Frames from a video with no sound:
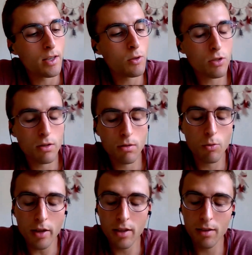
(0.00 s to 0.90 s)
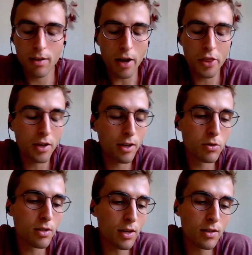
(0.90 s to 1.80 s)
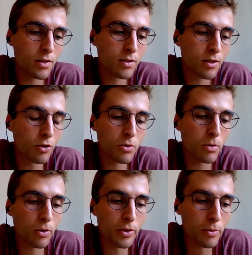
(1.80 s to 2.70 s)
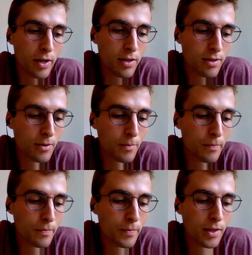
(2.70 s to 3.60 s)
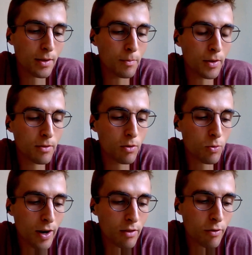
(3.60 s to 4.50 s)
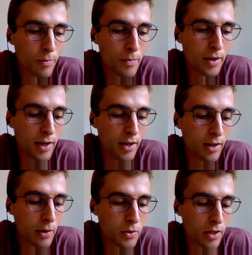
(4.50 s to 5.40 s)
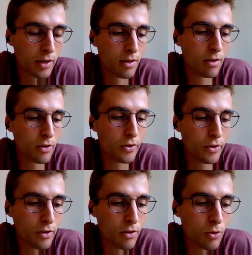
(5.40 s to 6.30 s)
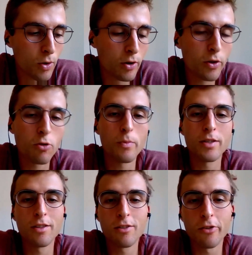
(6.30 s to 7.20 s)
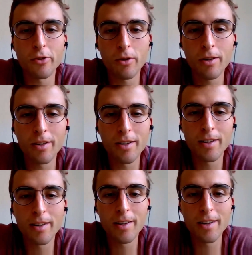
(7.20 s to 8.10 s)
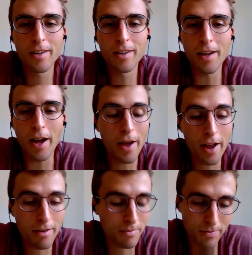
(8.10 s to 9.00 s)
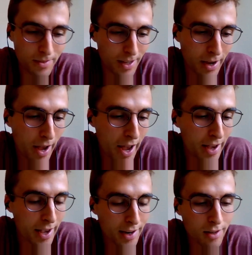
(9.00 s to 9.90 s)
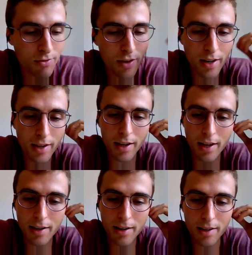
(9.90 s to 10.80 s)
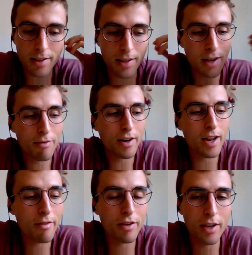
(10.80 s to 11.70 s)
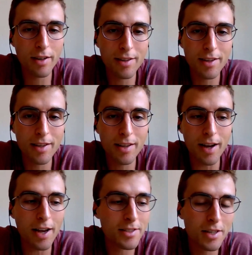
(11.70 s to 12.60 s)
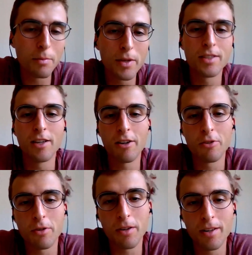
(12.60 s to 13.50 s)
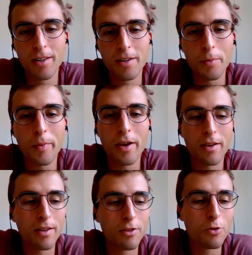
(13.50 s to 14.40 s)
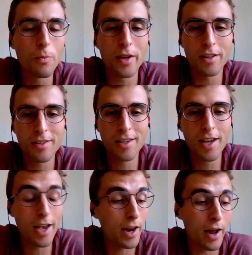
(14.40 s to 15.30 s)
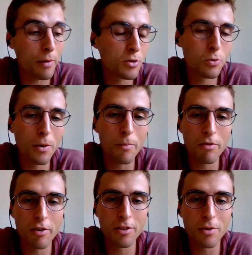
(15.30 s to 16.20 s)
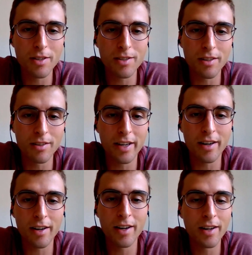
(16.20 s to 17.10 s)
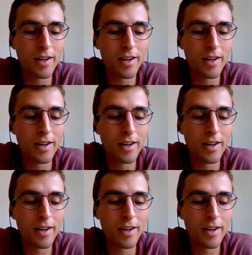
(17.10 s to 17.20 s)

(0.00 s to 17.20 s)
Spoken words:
It was quite, I think it was the easiest control on the race. But right from the beginning, I was like, you are going to miss this control. I had this feeling, and even having it, I still missed the control by 2 minutes. And I was doing perfect race until there.